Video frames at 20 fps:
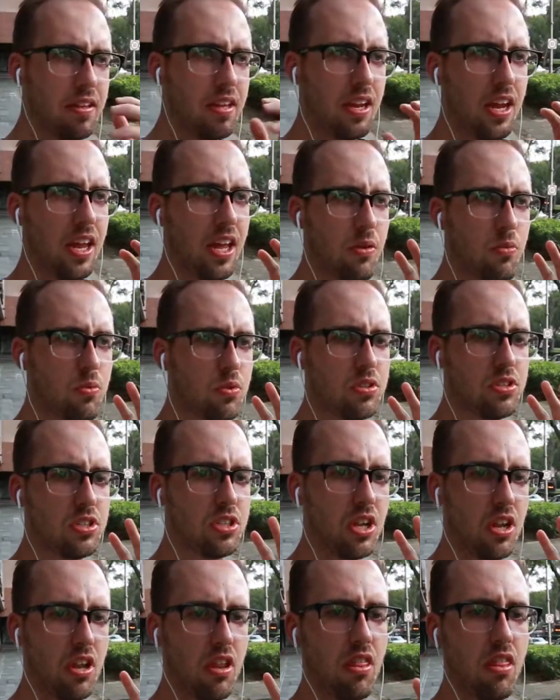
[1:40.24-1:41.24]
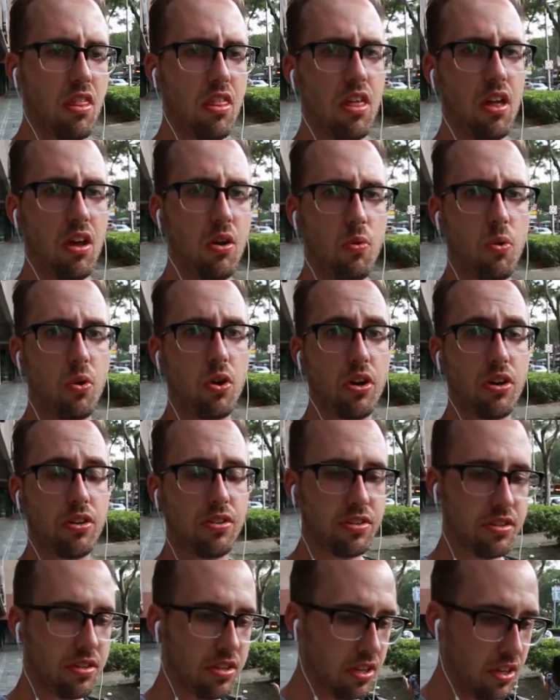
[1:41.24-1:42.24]
Today was the
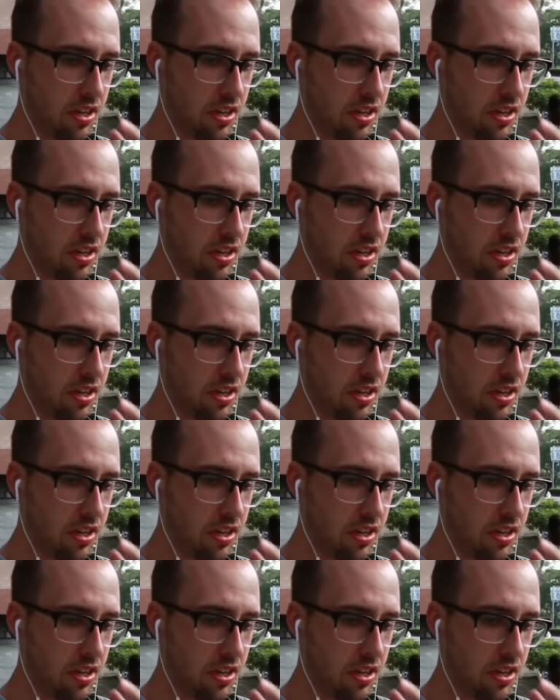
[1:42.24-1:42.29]
worst.